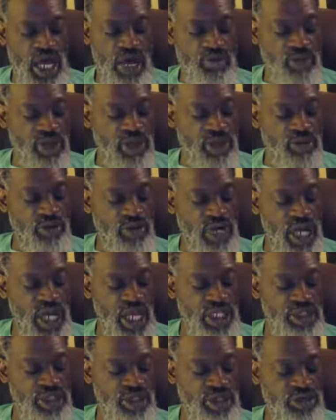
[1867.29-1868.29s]
Brother Renee
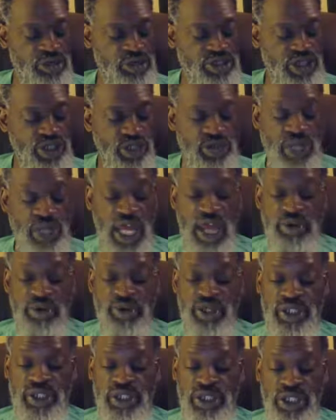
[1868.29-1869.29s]
salutes Joe
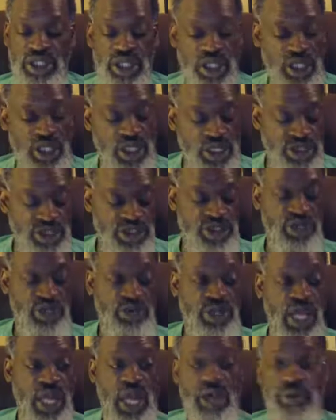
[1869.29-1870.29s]
Davis. Joe
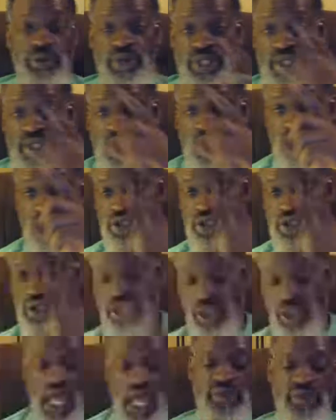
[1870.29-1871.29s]
Davis. Joe
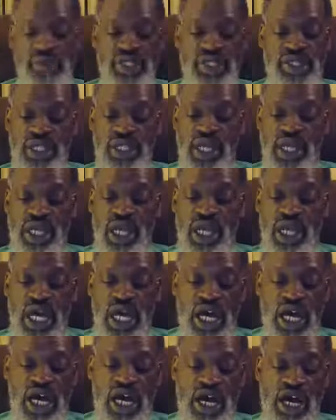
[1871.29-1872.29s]
Davis.
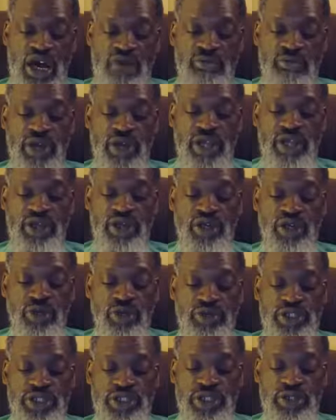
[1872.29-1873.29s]
Um, Brother Anubis
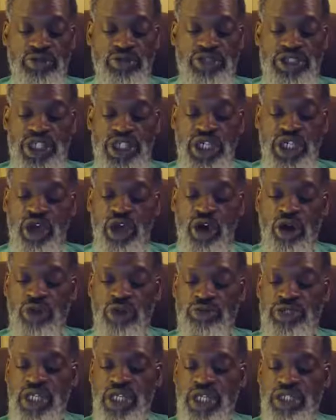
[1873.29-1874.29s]
salutes Gene Holmes,
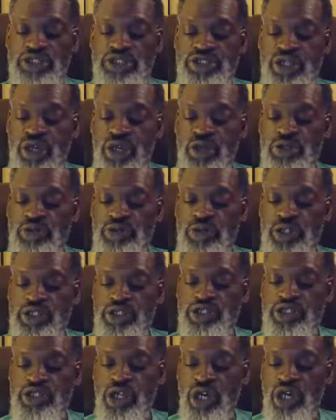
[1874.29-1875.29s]
Dana Jones, Peter
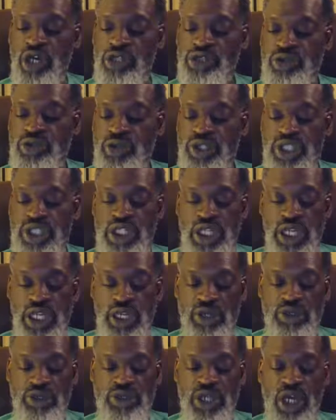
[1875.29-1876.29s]
Charles, Christy
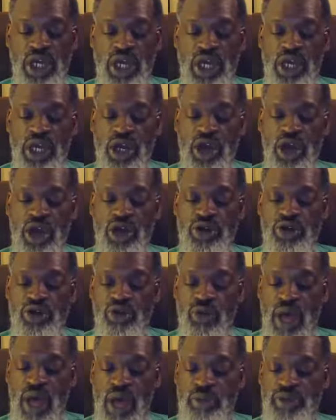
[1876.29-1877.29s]
Nichols, Cardinal
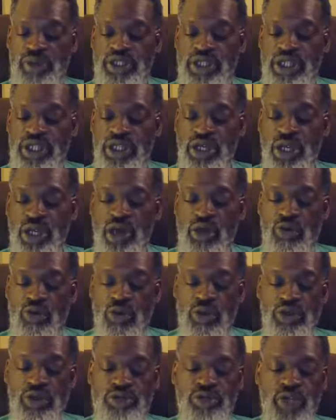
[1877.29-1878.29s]
Robinson,
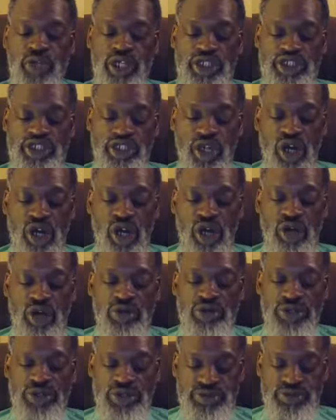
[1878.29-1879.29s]
Rosemary Charles.